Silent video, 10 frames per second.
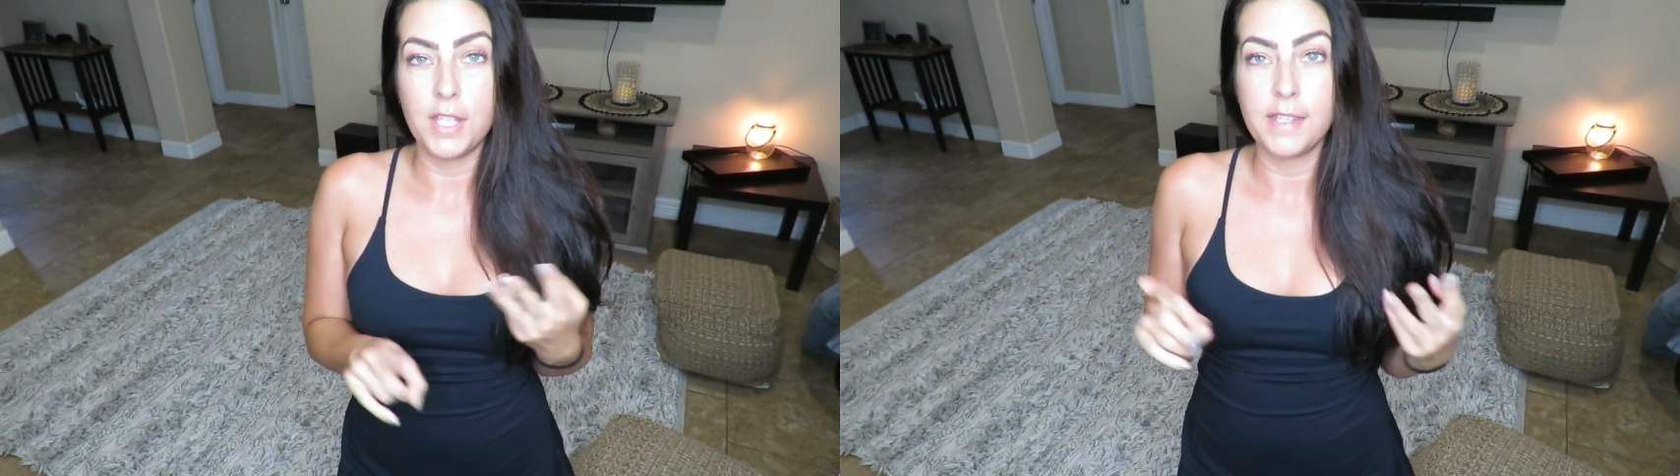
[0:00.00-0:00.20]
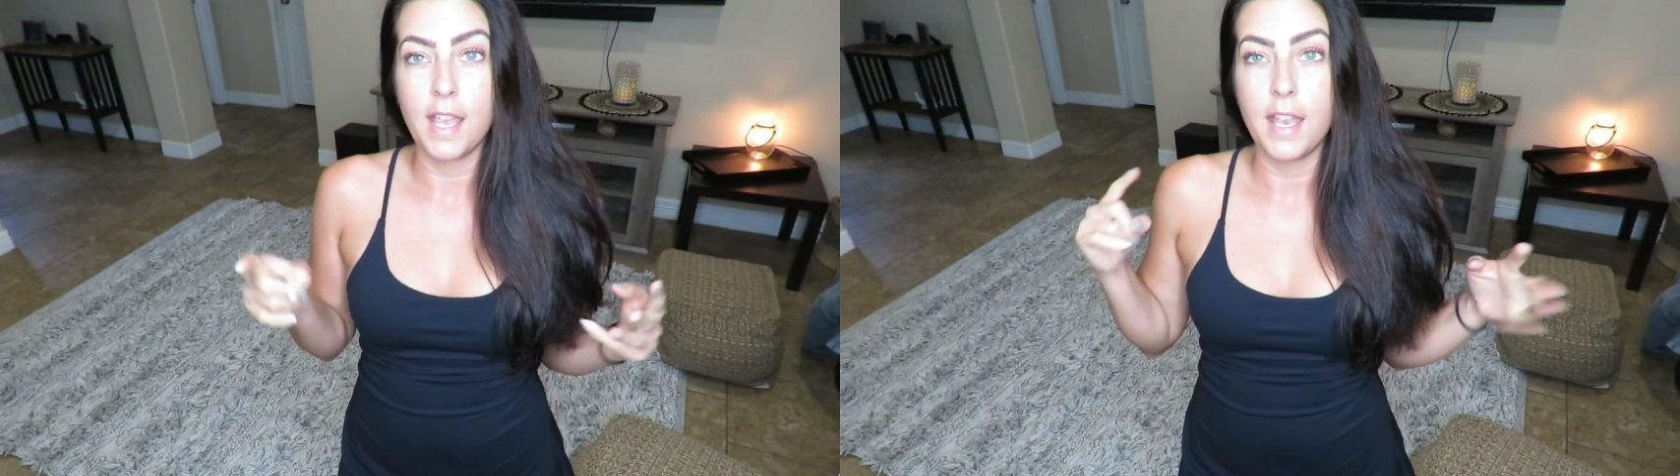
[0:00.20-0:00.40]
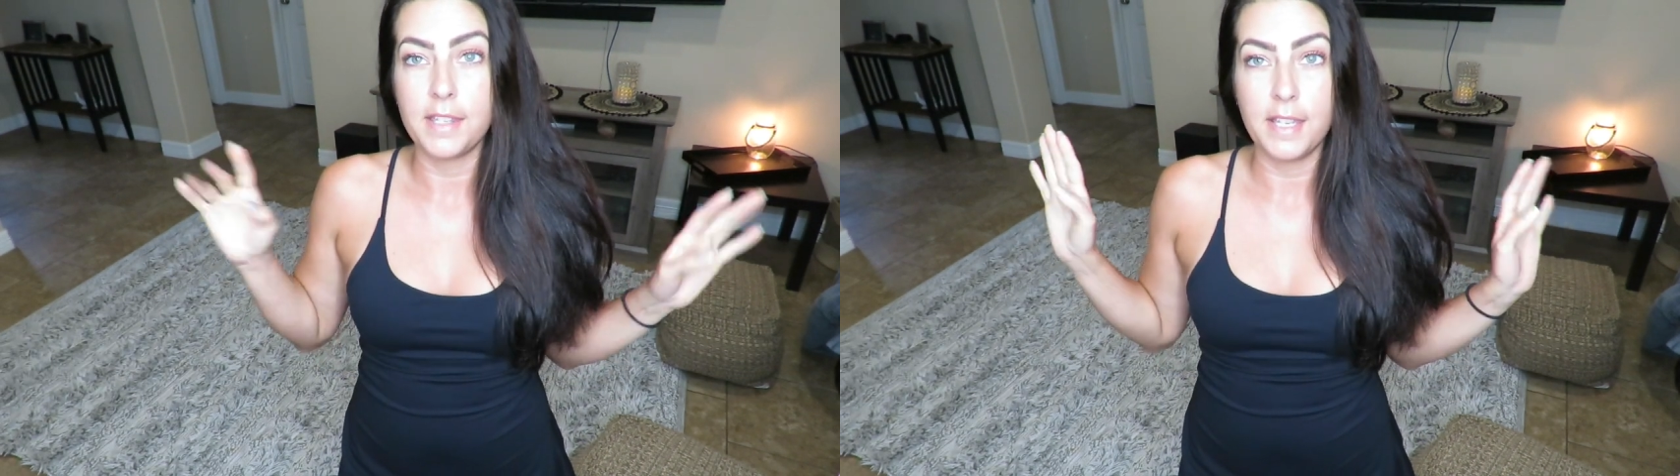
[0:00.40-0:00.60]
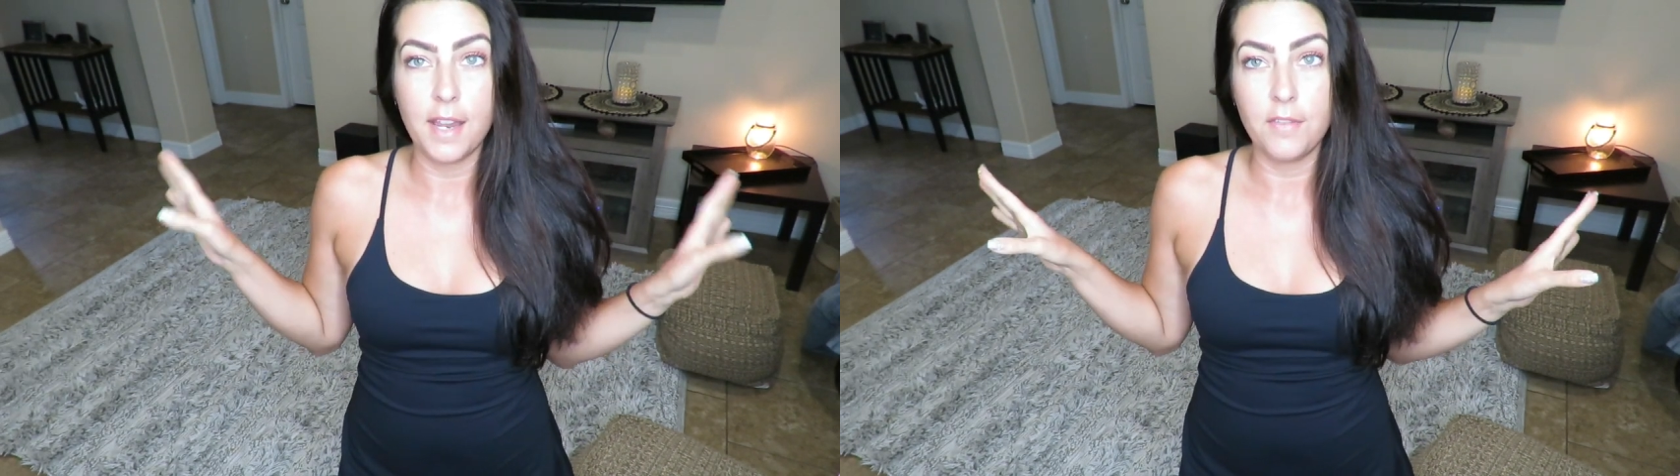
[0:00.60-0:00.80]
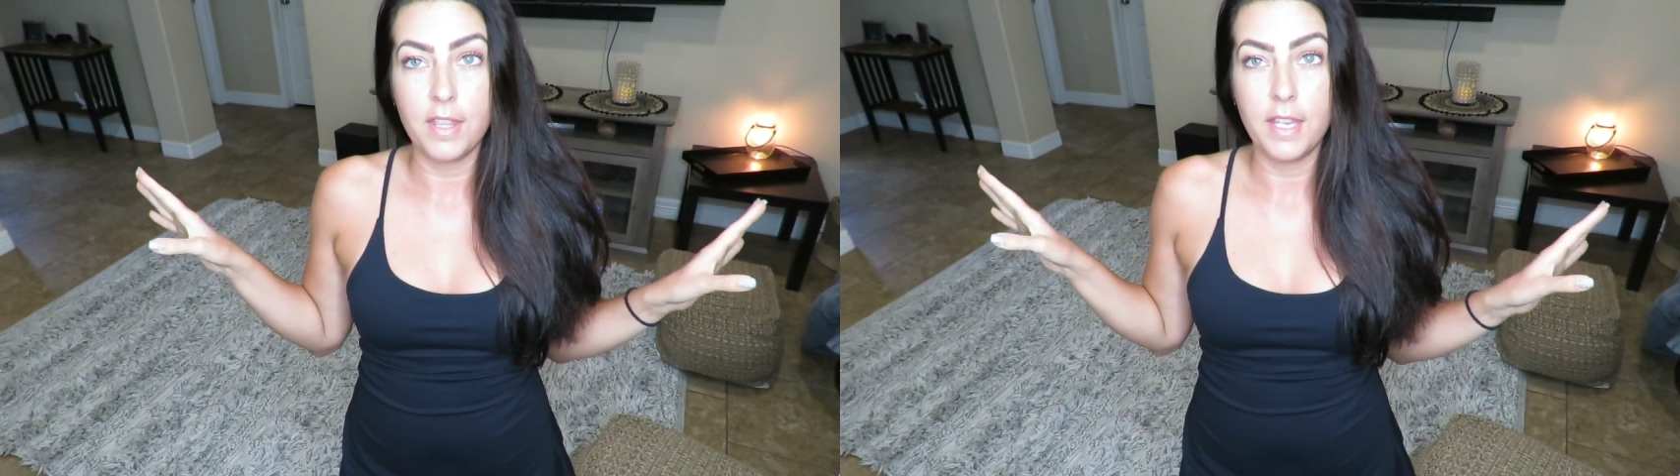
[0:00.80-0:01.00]
the size, and
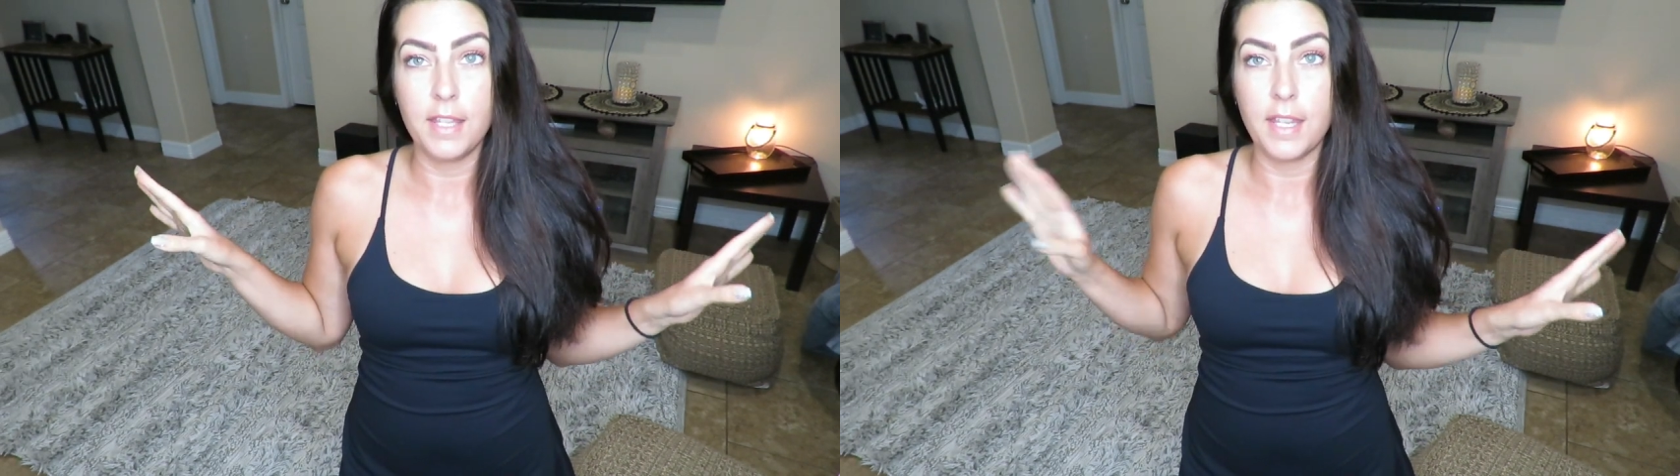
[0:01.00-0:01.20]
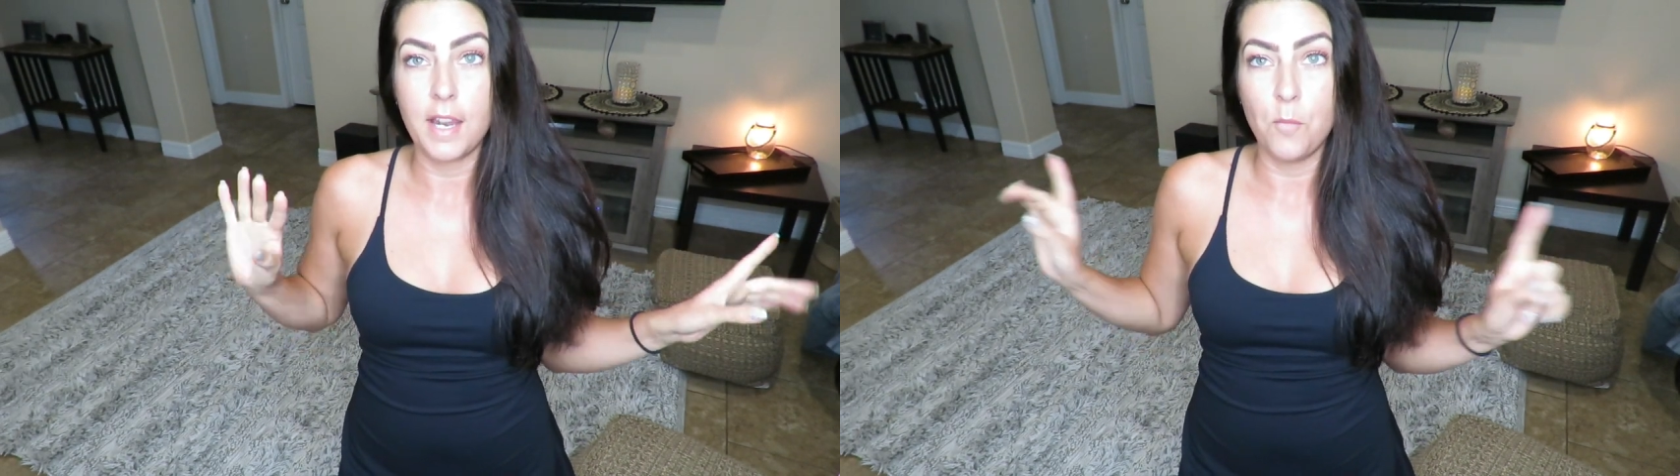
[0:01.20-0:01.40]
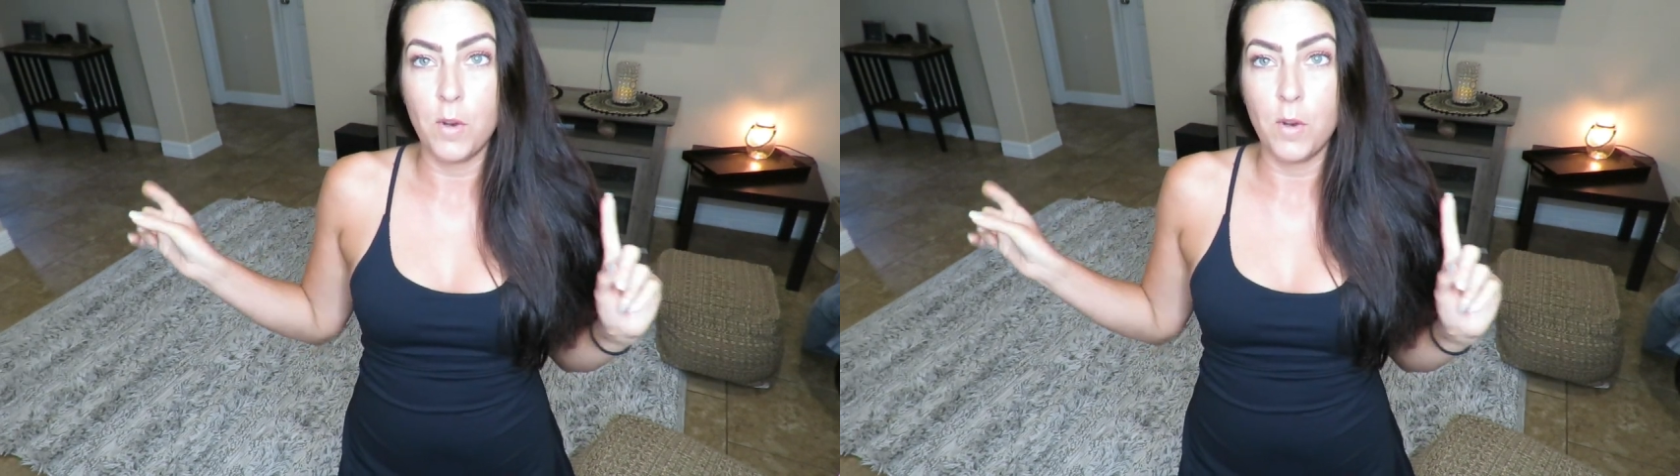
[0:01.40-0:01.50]
everything that I'm